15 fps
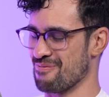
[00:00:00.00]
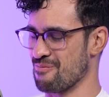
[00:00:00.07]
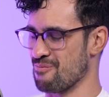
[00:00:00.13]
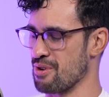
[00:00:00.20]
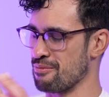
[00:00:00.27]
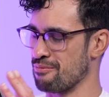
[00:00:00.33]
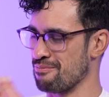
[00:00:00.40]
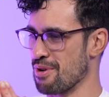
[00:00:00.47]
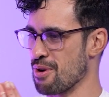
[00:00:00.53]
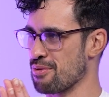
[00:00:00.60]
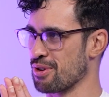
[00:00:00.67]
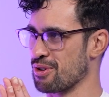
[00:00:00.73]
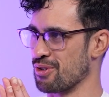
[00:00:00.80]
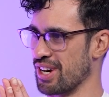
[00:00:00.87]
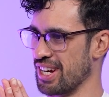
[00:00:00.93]
we've both
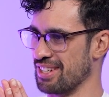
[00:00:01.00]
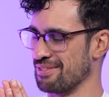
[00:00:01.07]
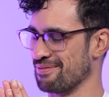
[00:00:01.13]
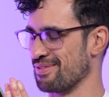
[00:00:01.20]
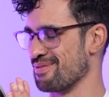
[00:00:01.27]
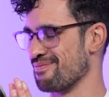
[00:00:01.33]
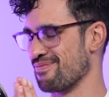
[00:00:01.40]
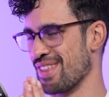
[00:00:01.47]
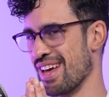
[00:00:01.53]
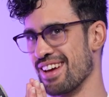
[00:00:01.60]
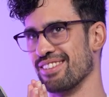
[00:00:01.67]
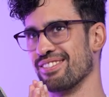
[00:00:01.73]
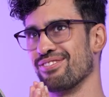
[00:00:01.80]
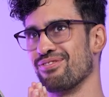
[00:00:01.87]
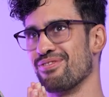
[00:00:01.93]
agreed
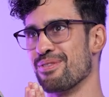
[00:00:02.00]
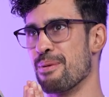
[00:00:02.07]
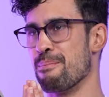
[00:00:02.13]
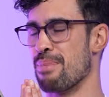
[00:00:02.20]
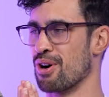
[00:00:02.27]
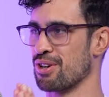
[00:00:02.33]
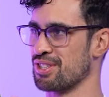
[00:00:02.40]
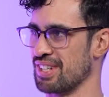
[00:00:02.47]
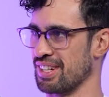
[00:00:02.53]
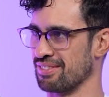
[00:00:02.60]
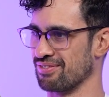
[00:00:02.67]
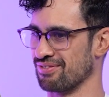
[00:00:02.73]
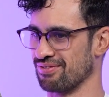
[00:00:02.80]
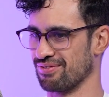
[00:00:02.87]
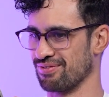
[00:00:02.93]
that boxing